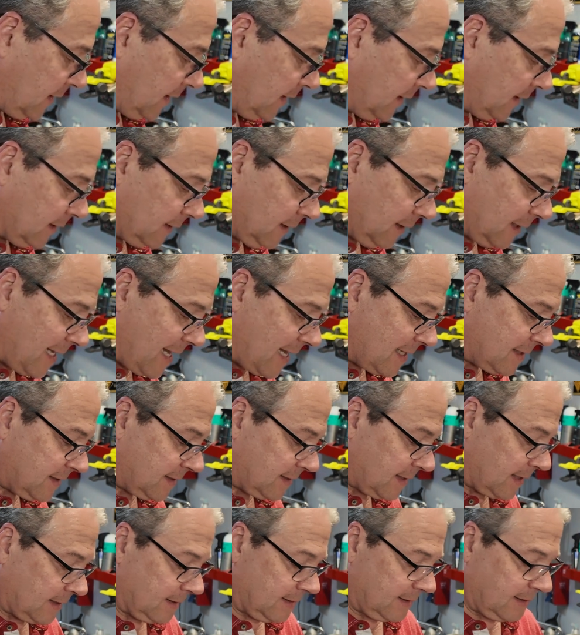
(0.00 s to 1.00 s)
And then the last
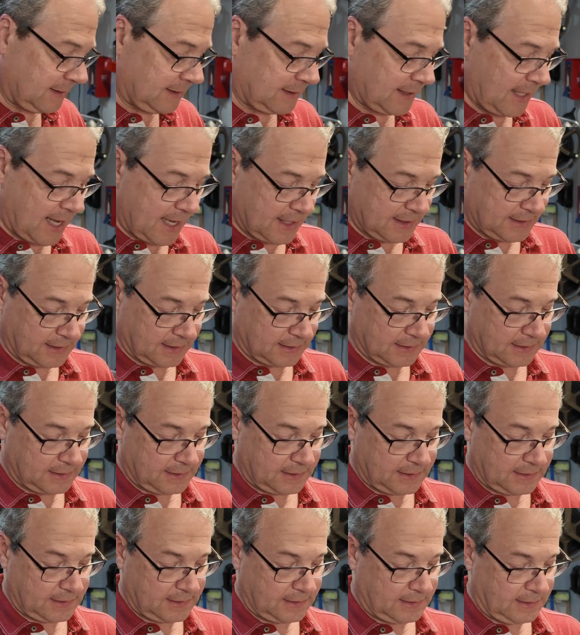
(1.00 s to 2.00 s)
scent is
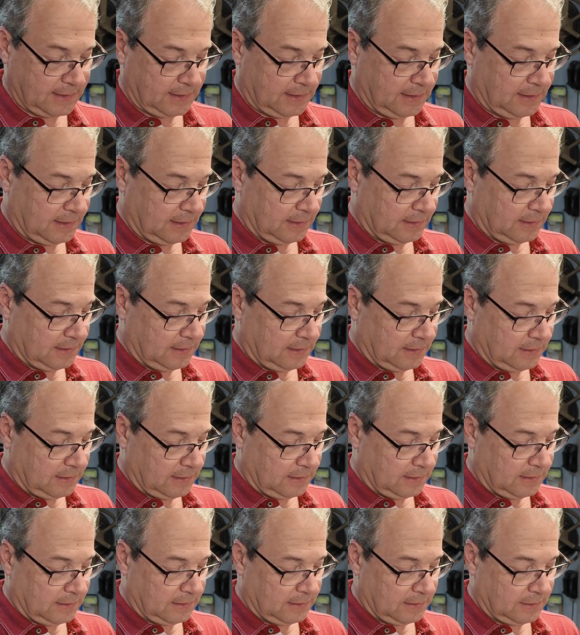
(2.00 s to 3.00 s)
essence.
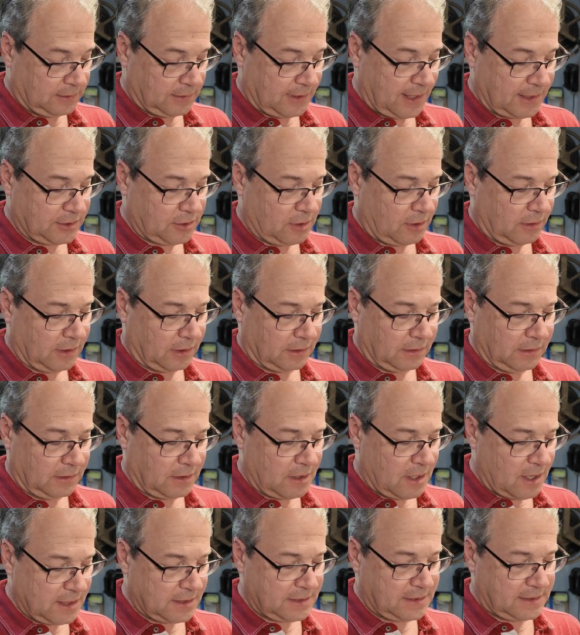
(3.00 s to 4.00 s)
So that's called a
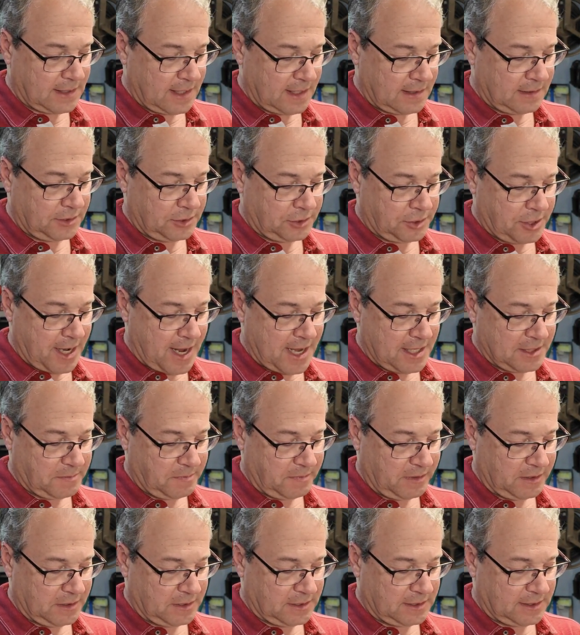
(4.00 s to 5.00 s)
lost scent,
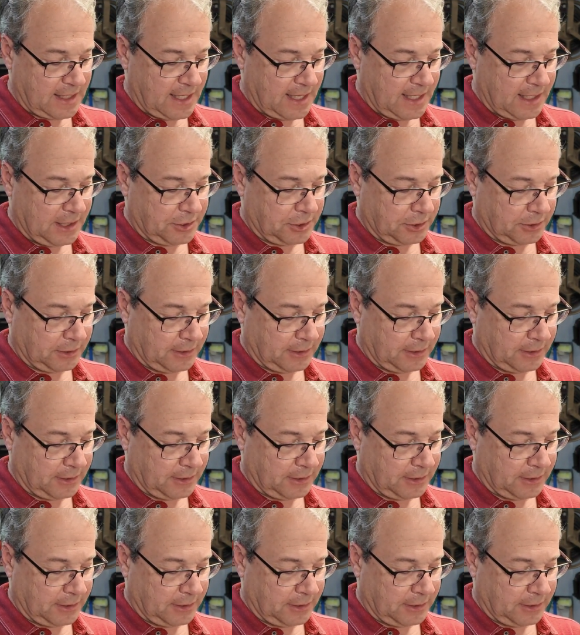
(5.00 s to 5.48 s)
jasmine, sage,